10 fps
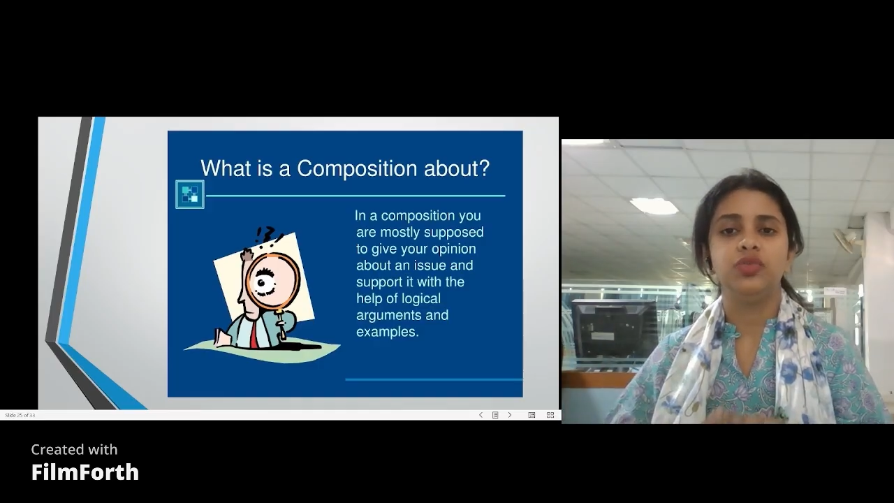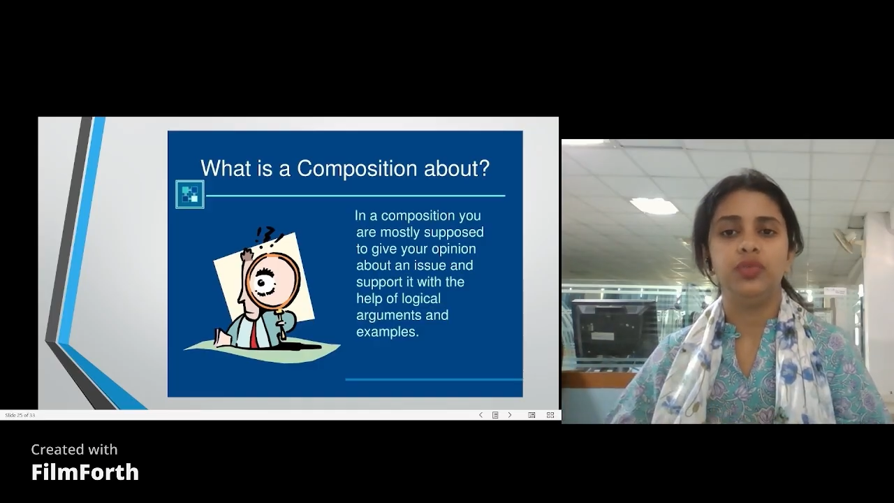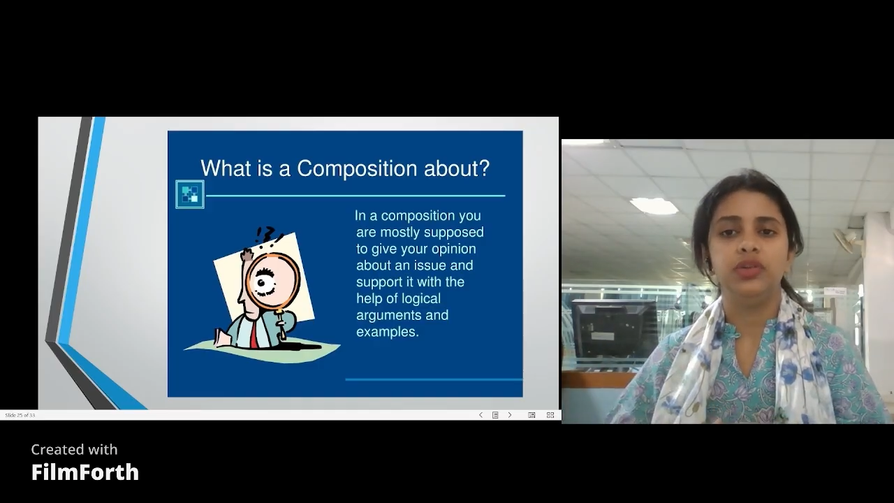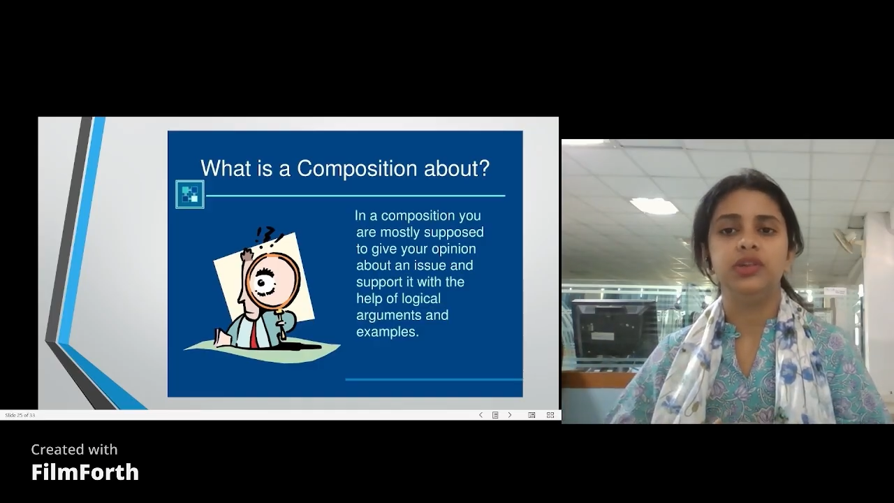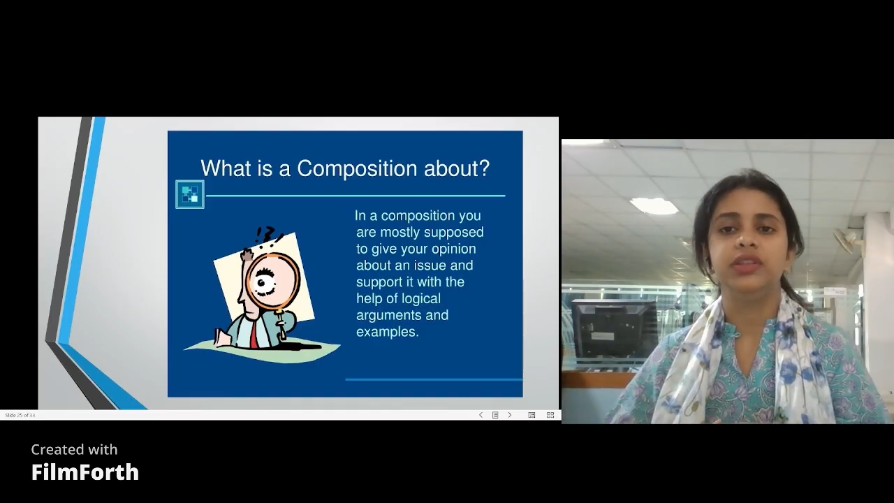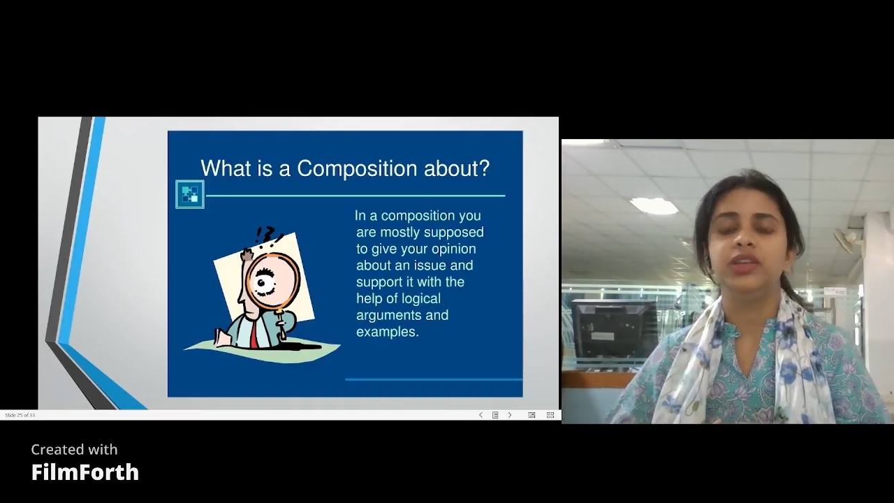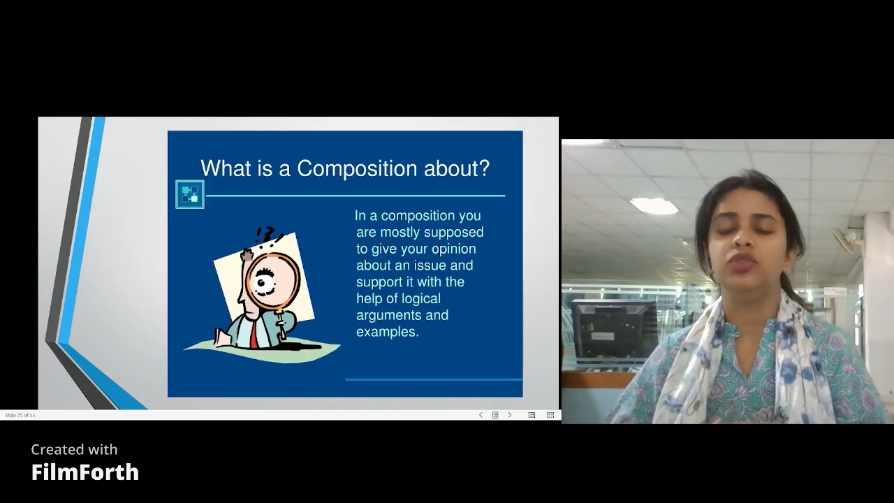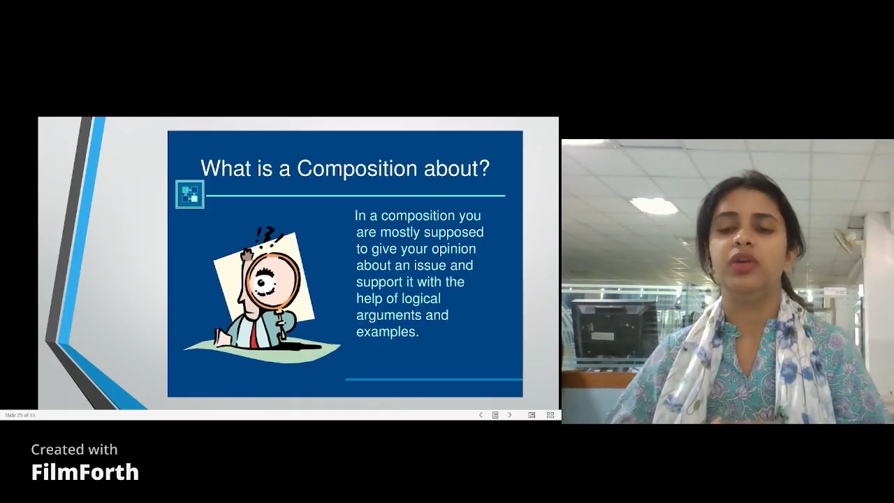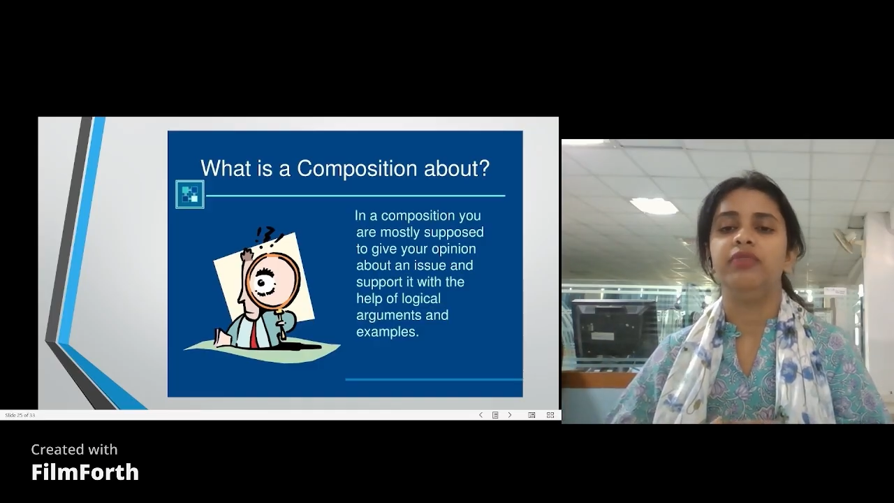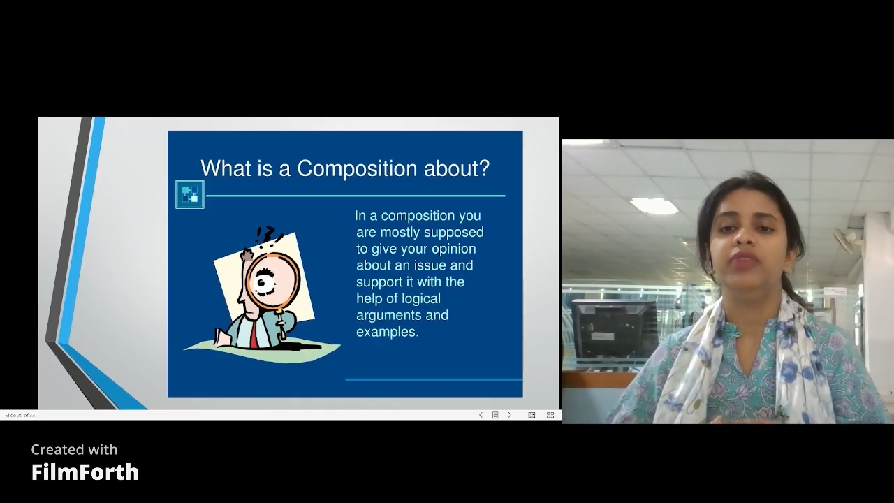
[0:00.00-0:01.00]
work that
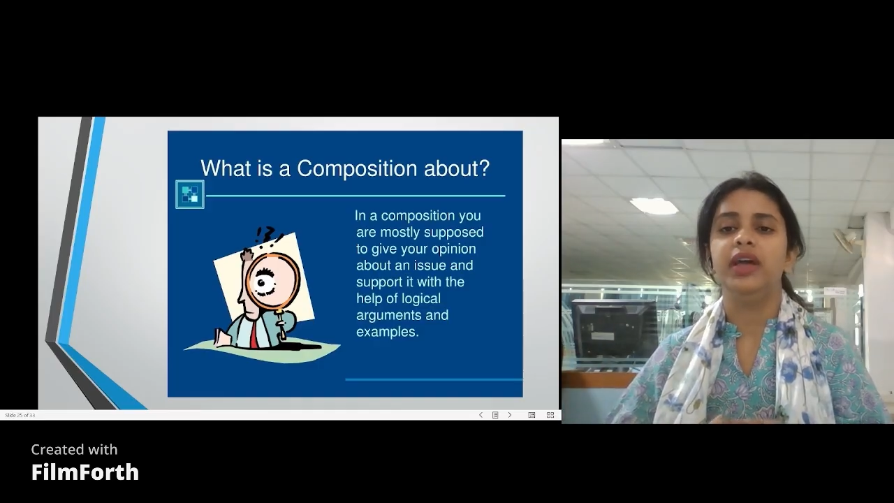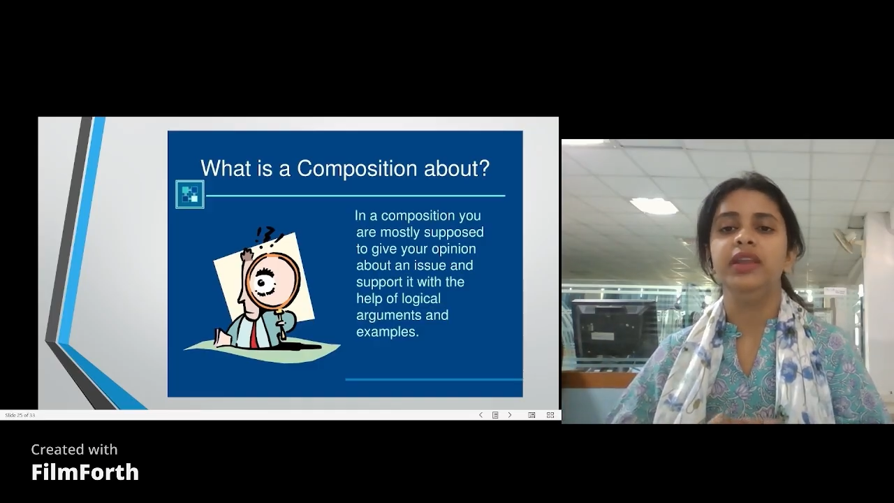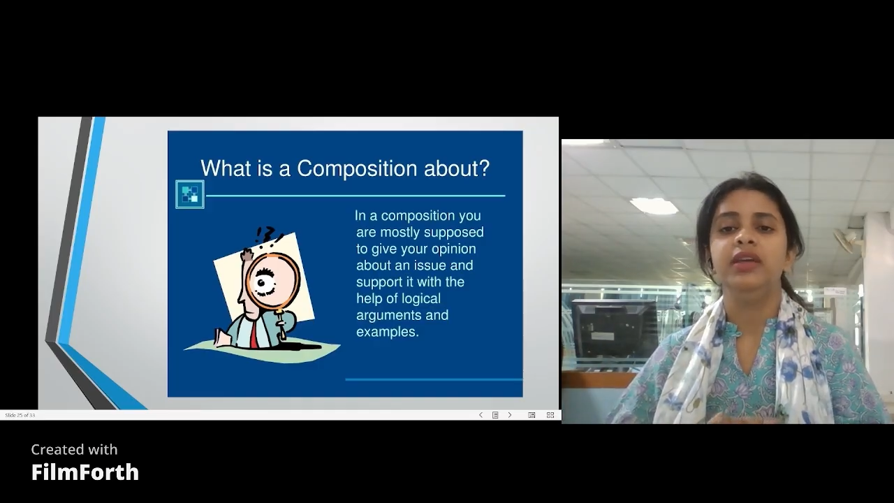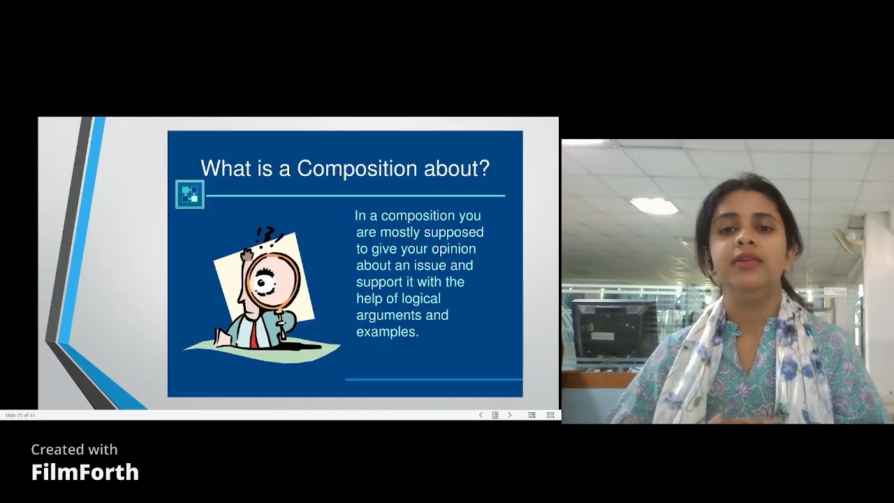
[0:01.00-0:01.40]
you have done